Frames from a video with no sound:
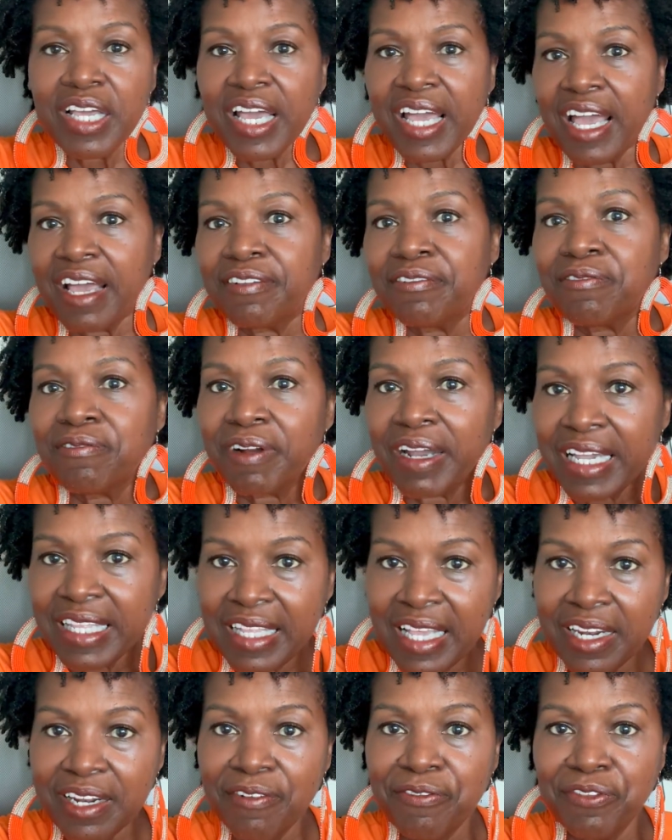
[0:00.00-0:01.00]
and write
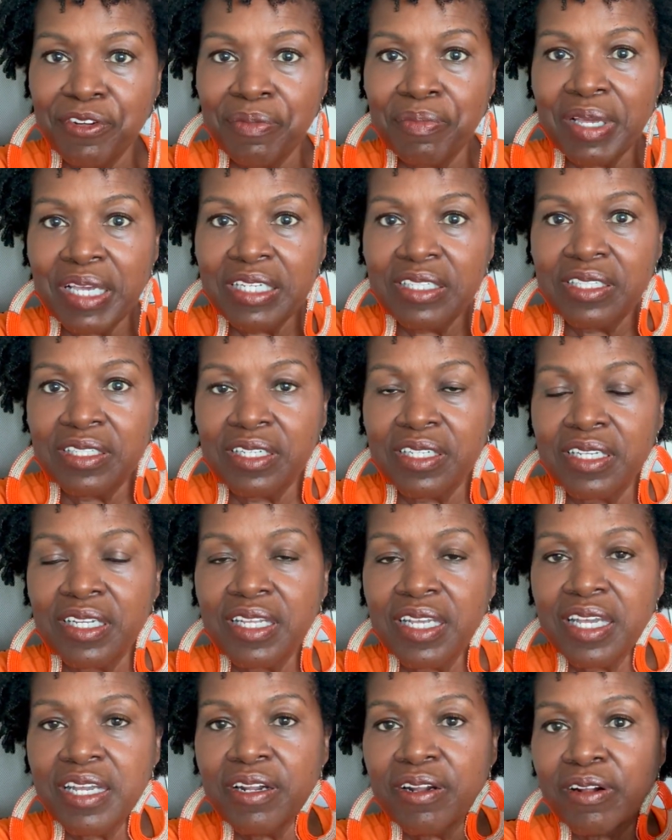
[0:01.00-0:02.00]
that information in
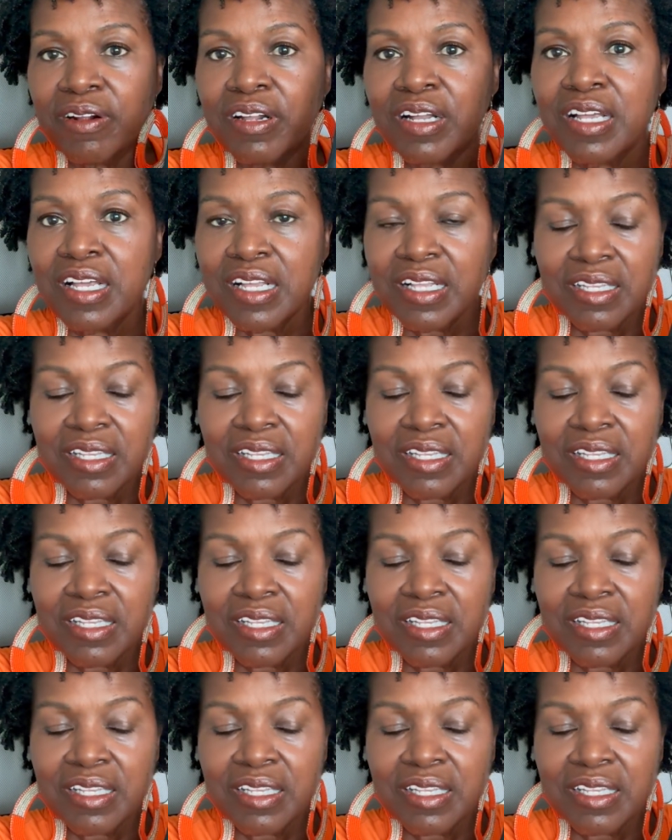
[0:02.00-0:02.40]
here.